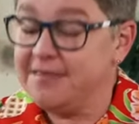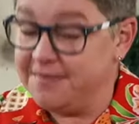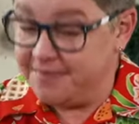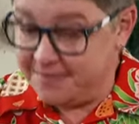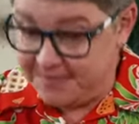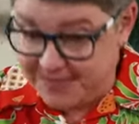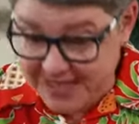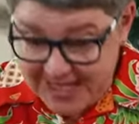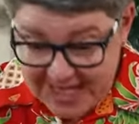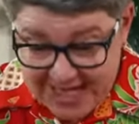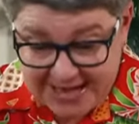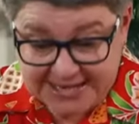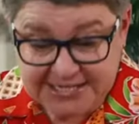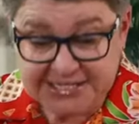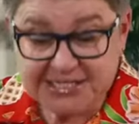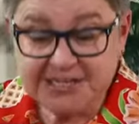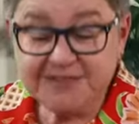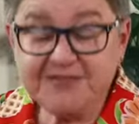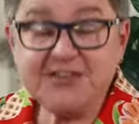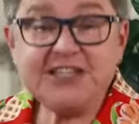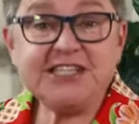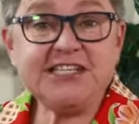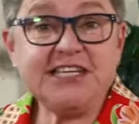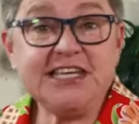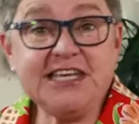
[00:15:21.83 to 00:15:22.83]
The
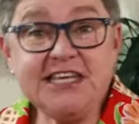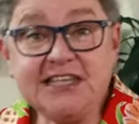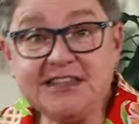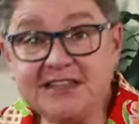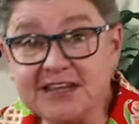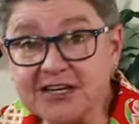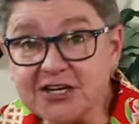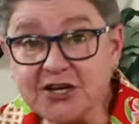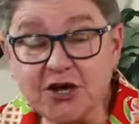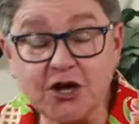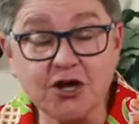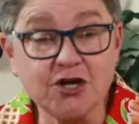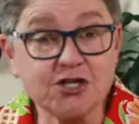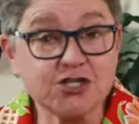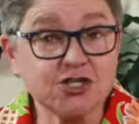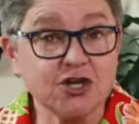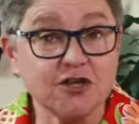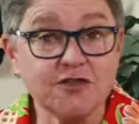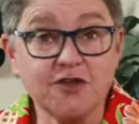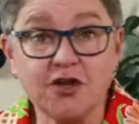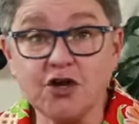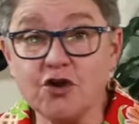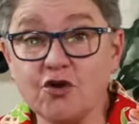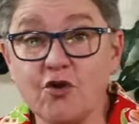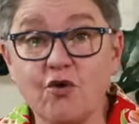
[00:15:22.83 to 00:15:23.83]
activity that goes on
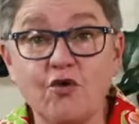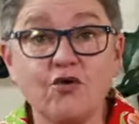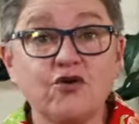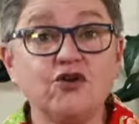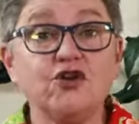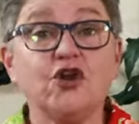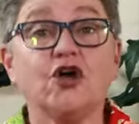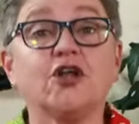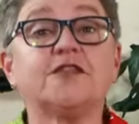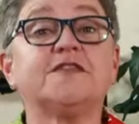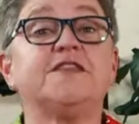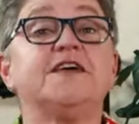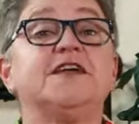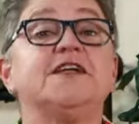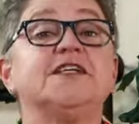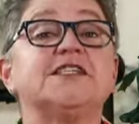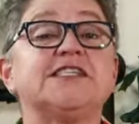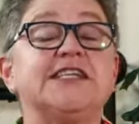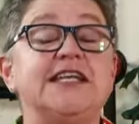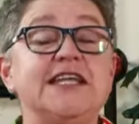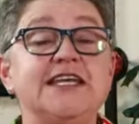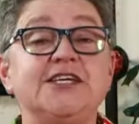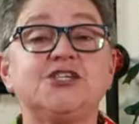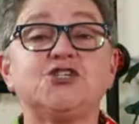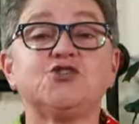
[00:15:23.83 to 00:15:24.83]
the lawn, not that it's
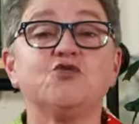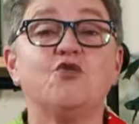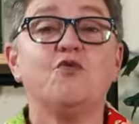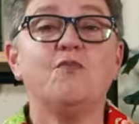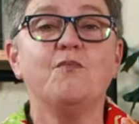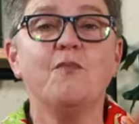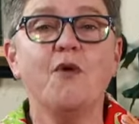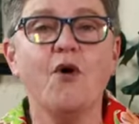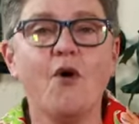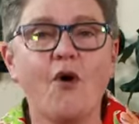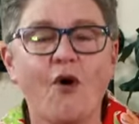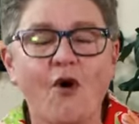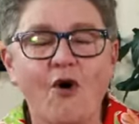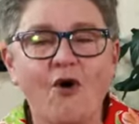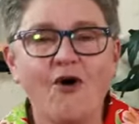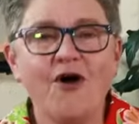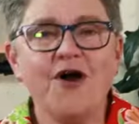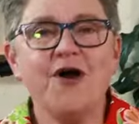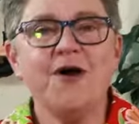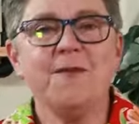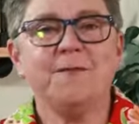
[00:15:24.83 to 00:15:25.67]
less or more,